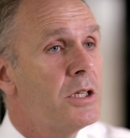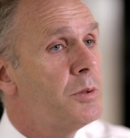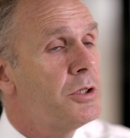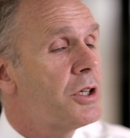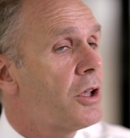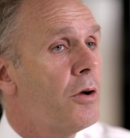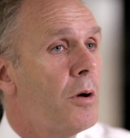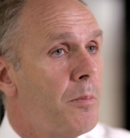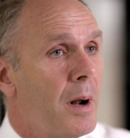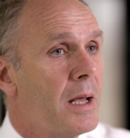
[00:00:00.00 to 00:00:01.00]
This would
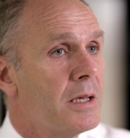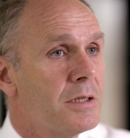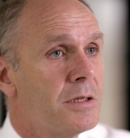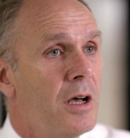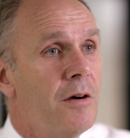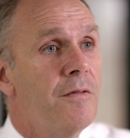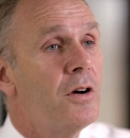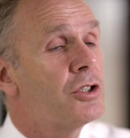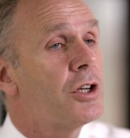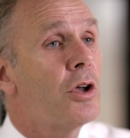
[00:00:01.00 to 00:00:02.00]
secure a place at
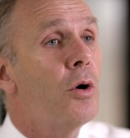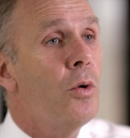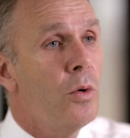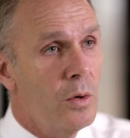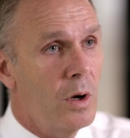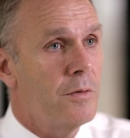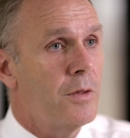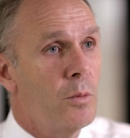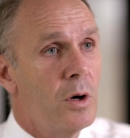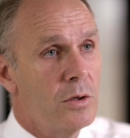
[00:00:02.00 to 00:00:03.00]
virtually all of
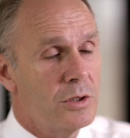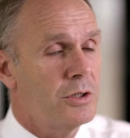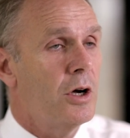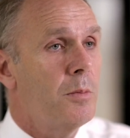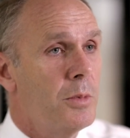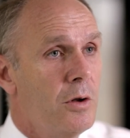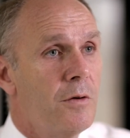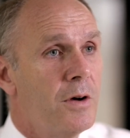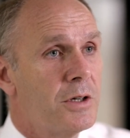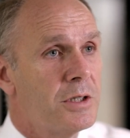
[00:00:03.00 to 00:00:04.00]
the world's top
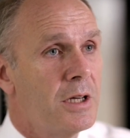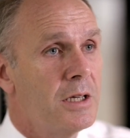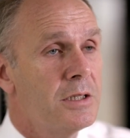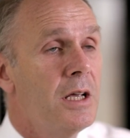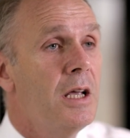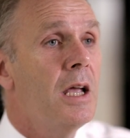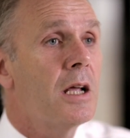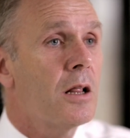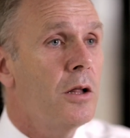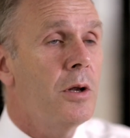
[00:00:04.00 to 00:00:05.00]
universities,
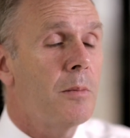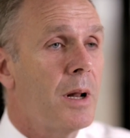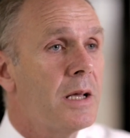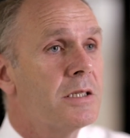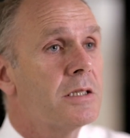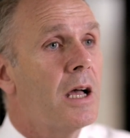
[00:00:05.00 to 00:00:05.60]
including places